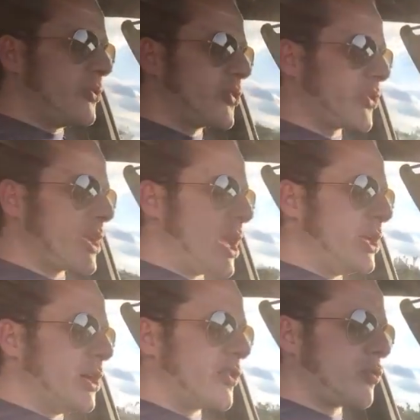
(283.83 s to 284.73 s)
just like
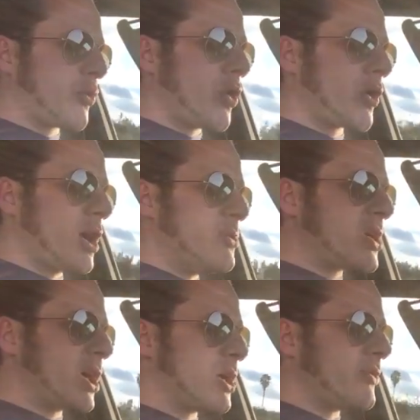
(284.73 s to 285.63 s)
any other program, you
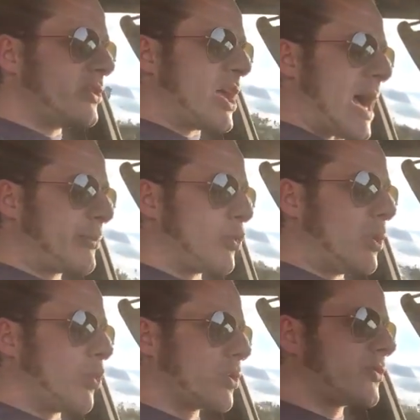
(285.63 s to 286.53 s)
kind of adapt
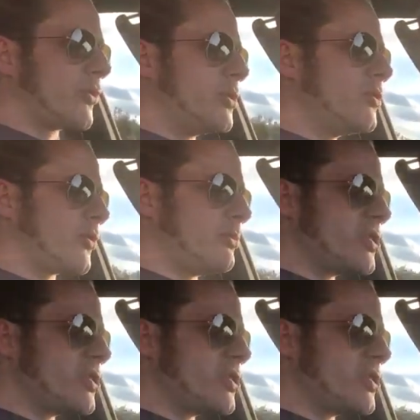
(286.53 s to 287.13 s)
what worked for you from